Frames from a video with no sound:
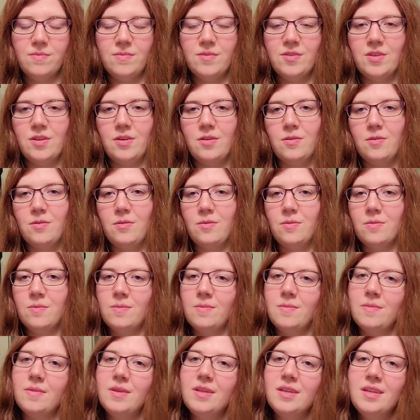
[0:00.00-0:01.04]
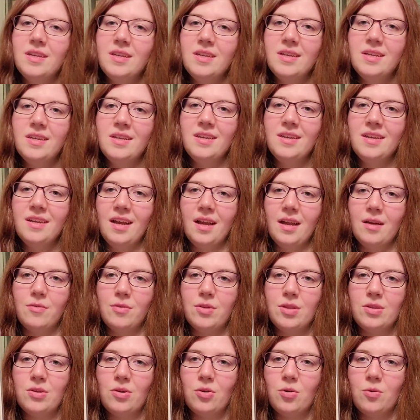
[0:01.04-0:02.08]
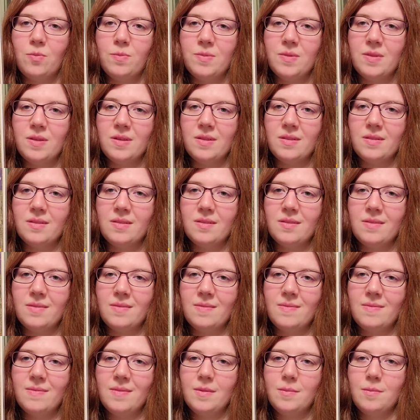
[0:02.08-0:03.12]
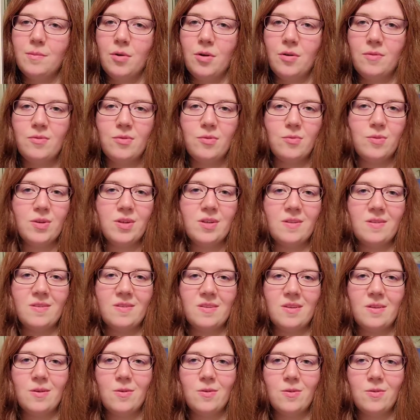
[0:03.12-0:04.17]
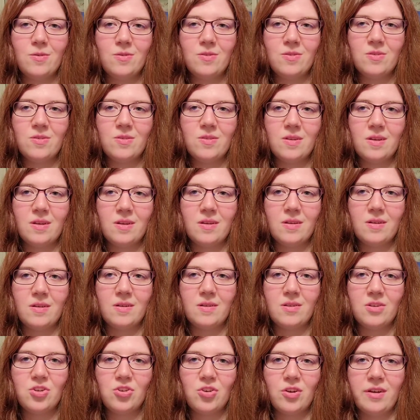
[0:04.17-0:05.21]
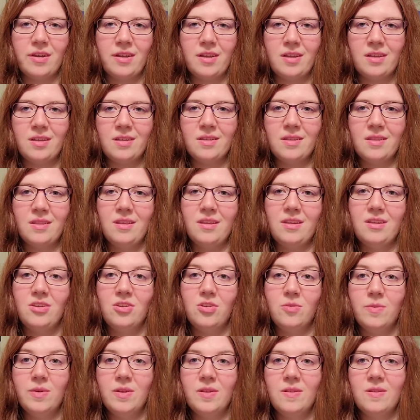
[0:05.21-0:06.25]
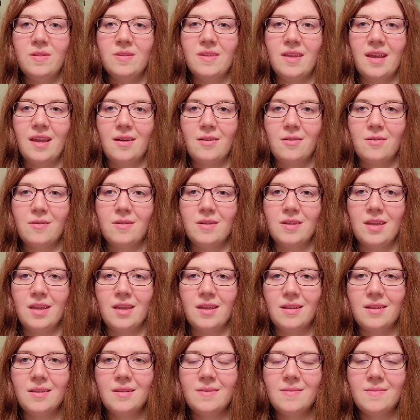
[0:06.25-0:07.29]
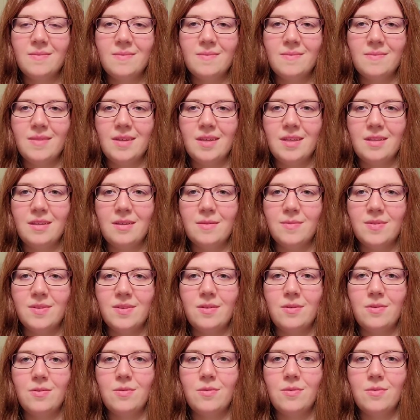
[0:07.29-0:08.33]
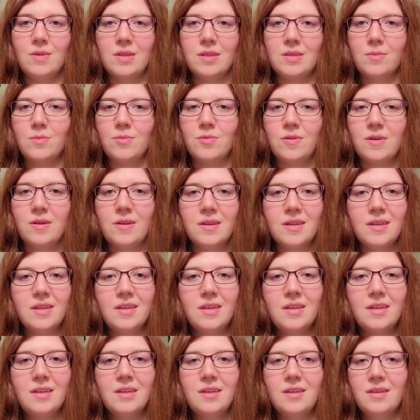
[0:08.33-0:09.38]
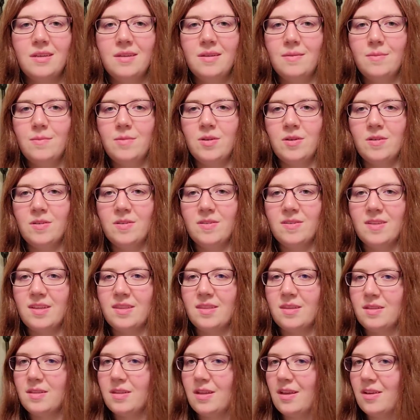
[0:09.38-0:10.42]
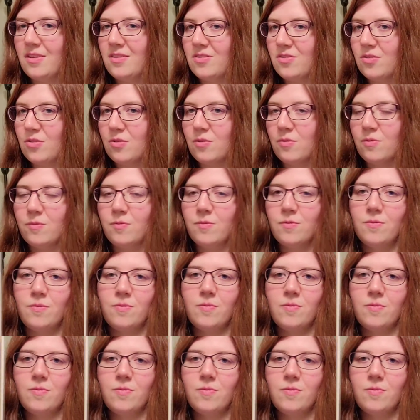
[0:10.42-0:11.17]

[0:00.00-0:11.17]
So I really hope that Marvel reconsiders trying the Inhumans out again in the MCU at some point, because I think they deserve